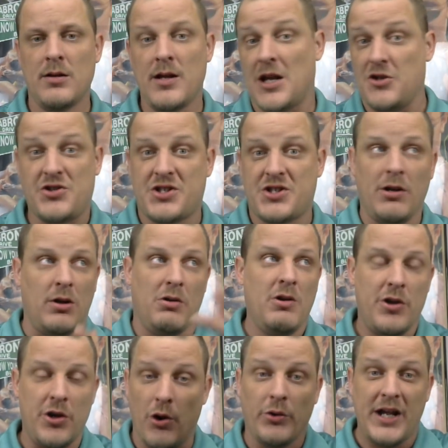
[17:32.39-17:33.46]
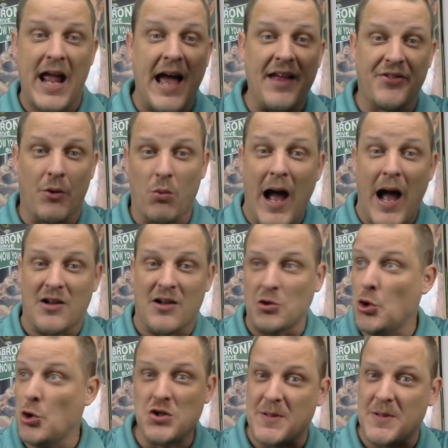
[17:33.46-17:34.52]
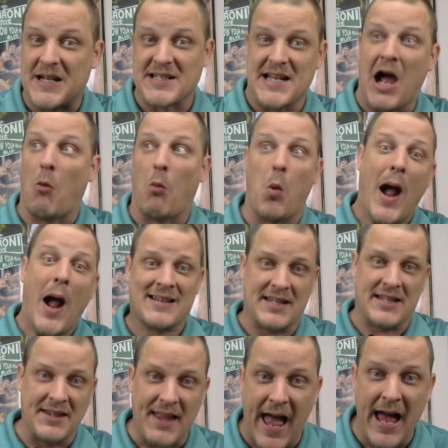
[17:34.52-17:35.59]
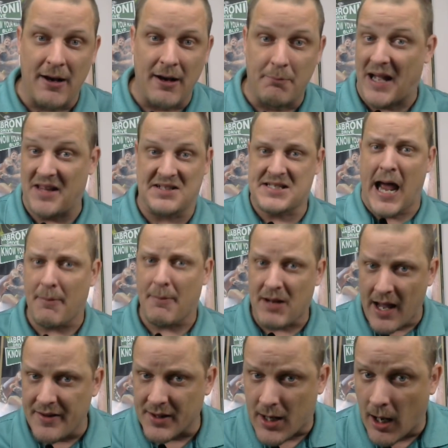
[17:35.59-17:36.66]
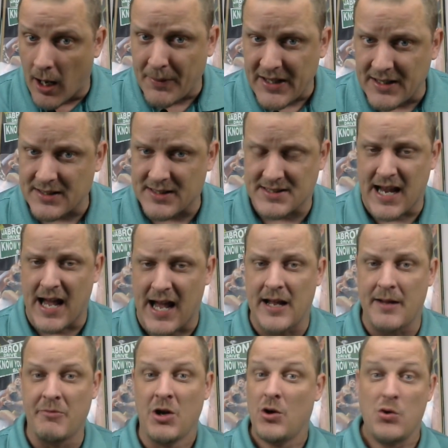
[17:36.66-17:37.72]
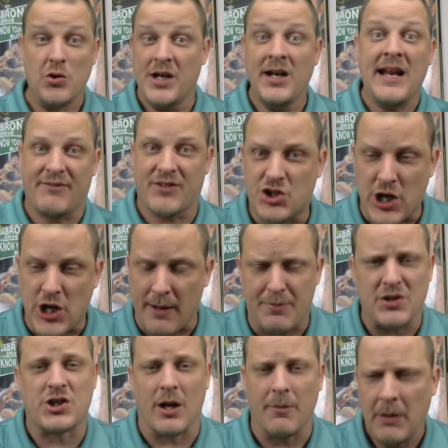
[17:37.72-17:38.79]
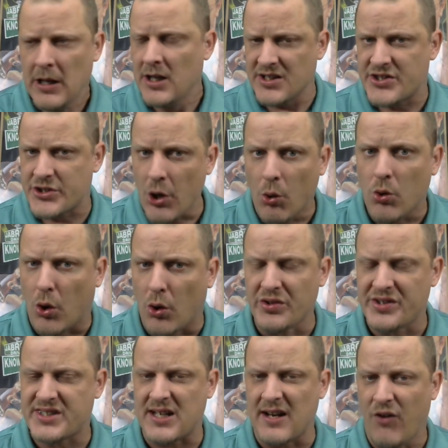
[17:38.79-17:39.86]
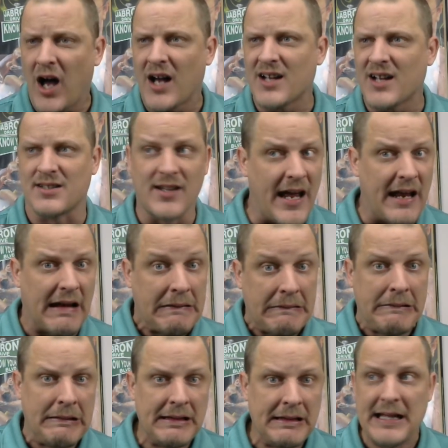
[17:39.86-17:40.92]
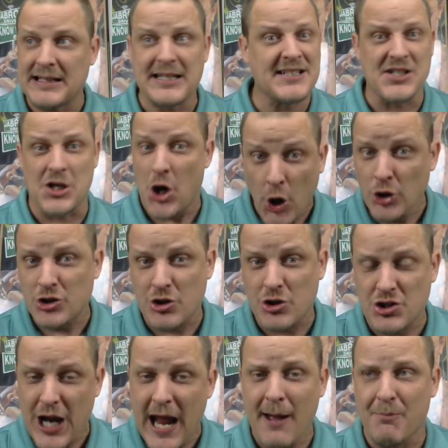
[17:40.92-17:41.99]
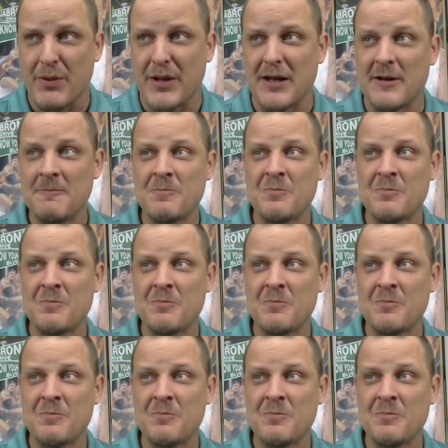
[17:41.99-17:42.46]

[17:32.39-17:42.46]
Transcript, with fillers: And you still, you only had The Rock lose because he got whacked in the head by the top guy in the company at the time, who didn't have the championship, and Stone Cold Steve Austin, like, that doesn't hurt your champion.